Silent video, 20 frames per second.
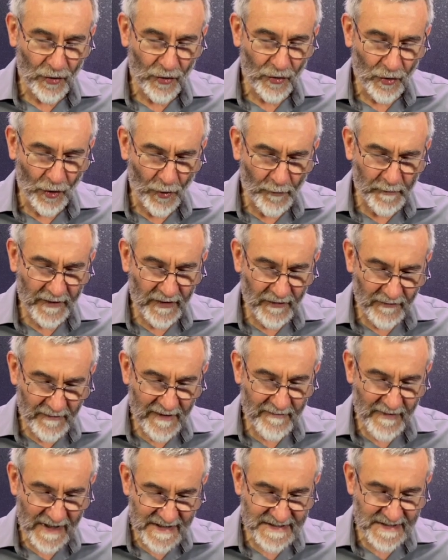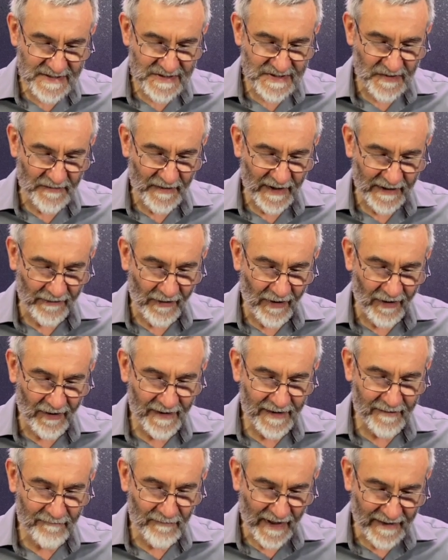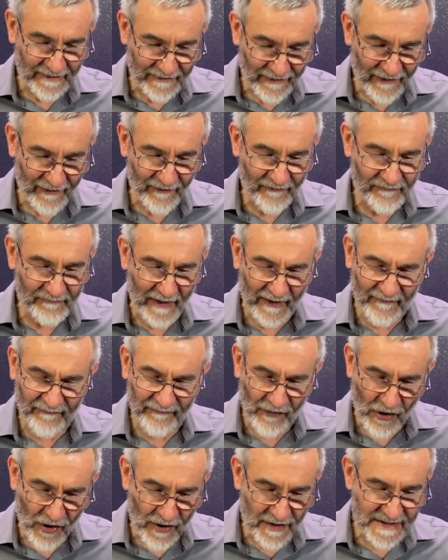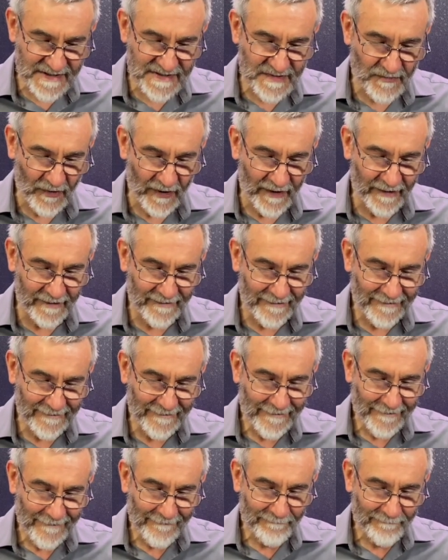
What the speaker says: Open to me, my sister, my darling, my dove, my flawless one.